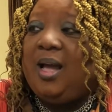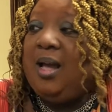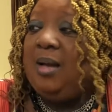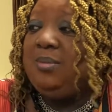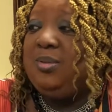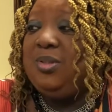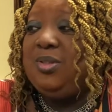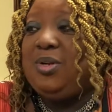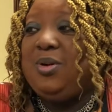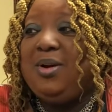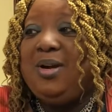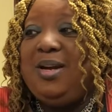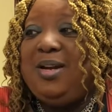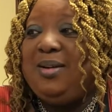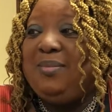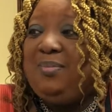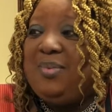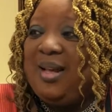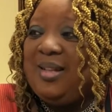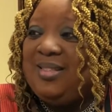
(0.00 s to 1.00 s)
I'm sorry
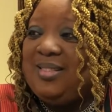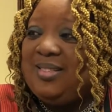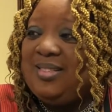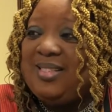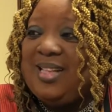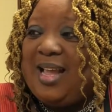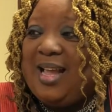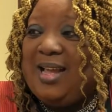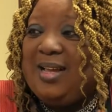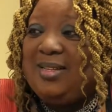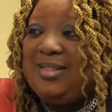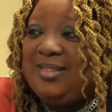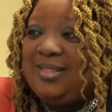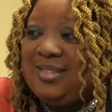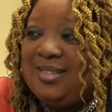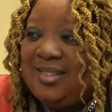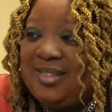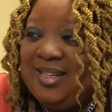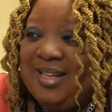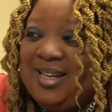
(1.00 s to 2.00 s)
about the staffs,
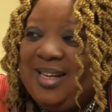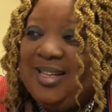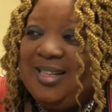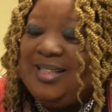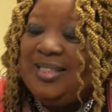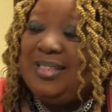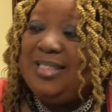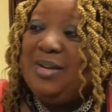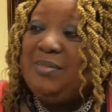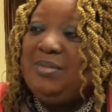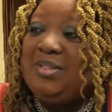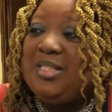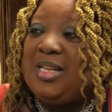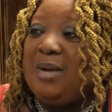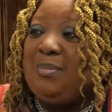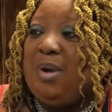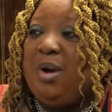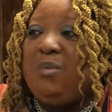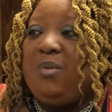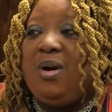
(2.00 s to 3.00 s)
because every
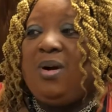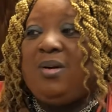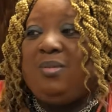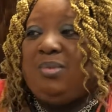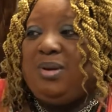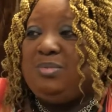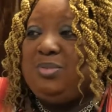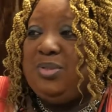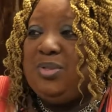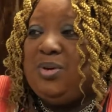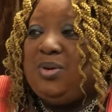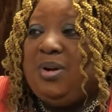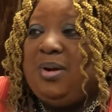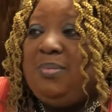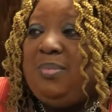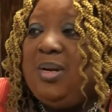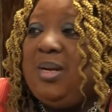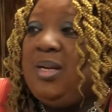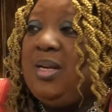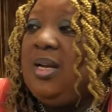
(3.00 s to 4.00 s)
time I walk home, I'm sorry,
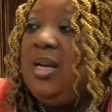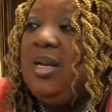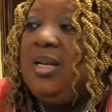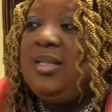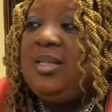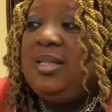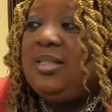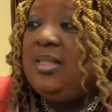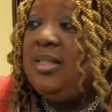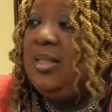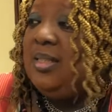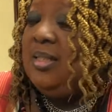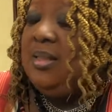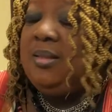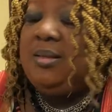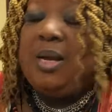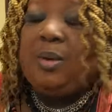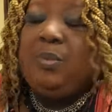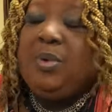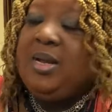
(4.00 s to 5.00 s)
but
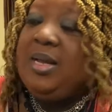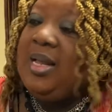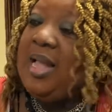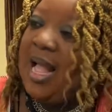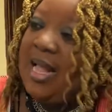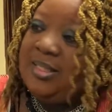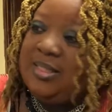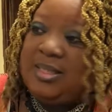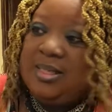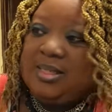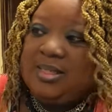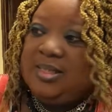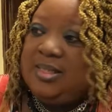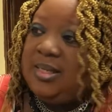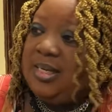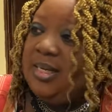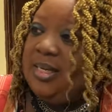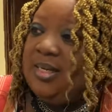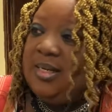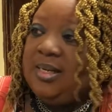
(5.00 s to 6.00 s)
we got to
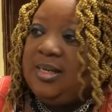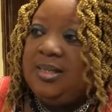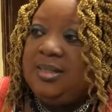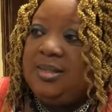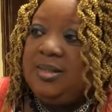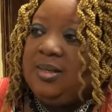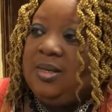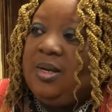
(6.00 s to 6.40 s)
continue this.